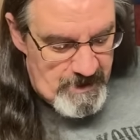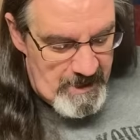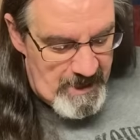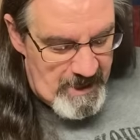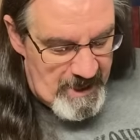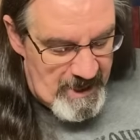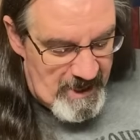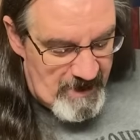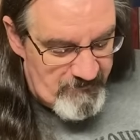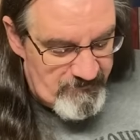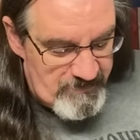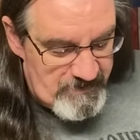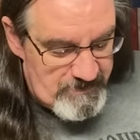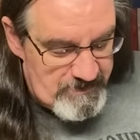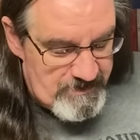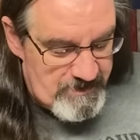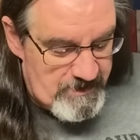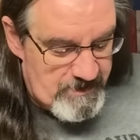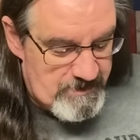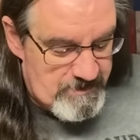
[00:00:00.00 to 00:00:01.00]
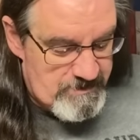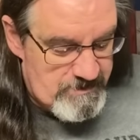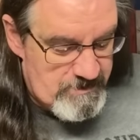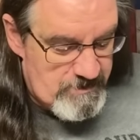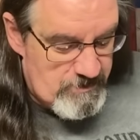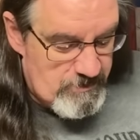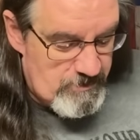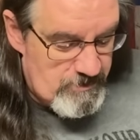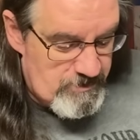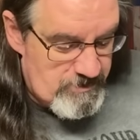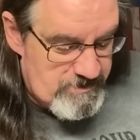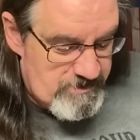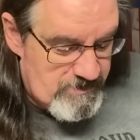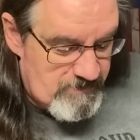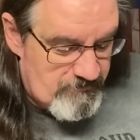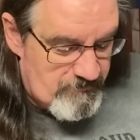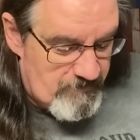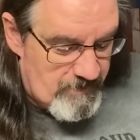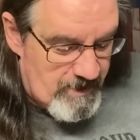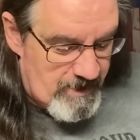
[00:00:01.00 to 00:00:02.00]
having the
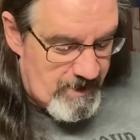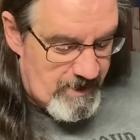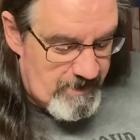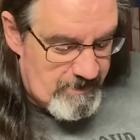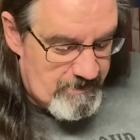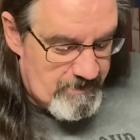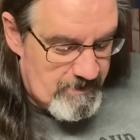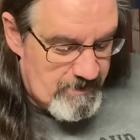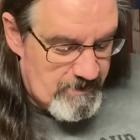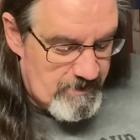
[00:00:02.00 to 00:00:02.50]
exclusive right